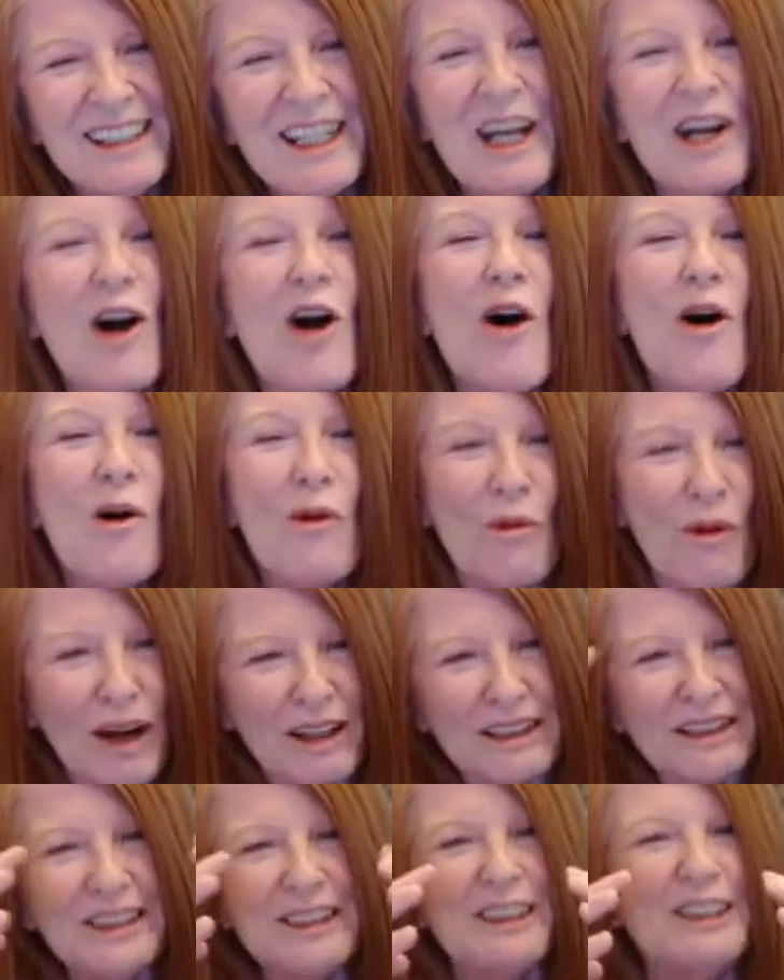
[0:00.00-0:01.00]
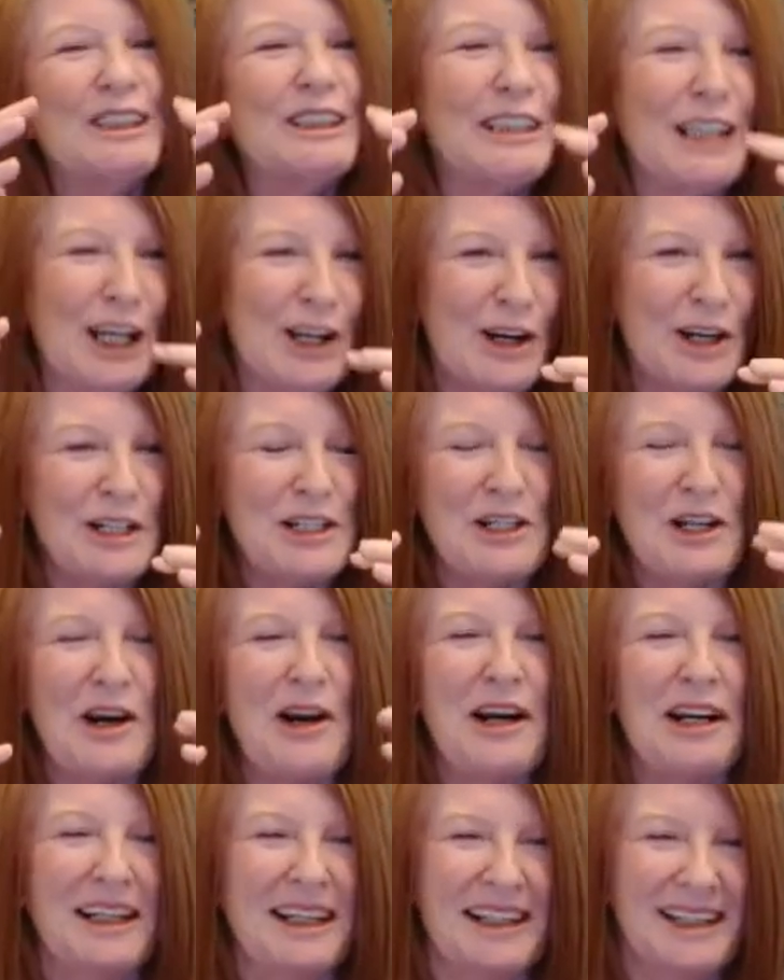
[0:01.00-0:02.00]
they all want us to stay on
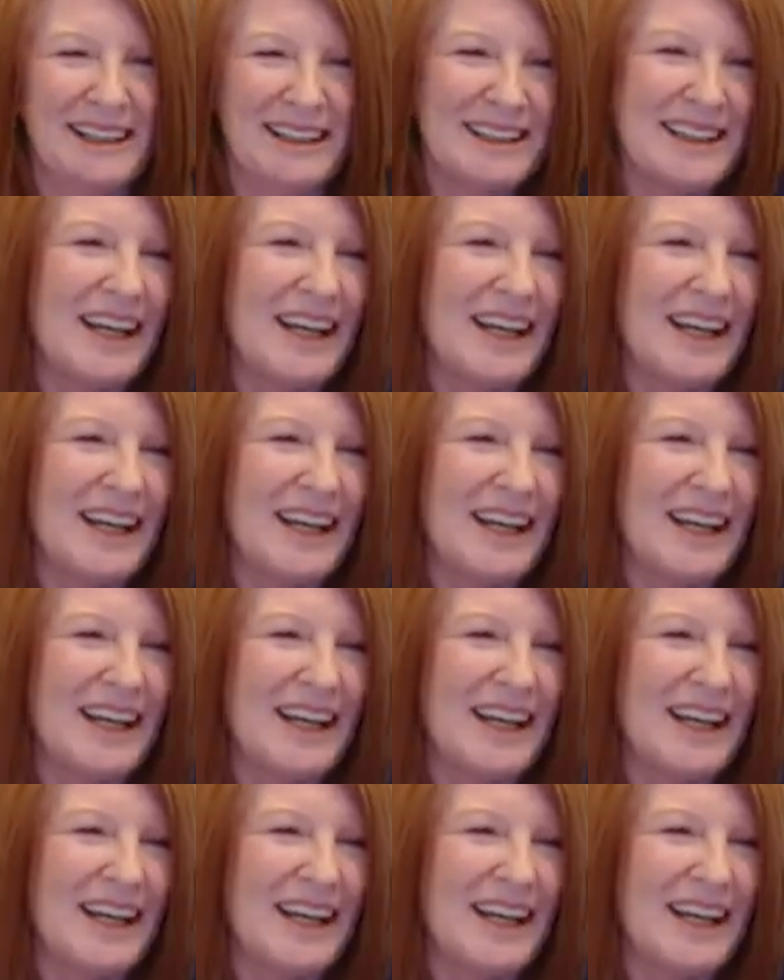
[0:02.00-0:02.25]
target.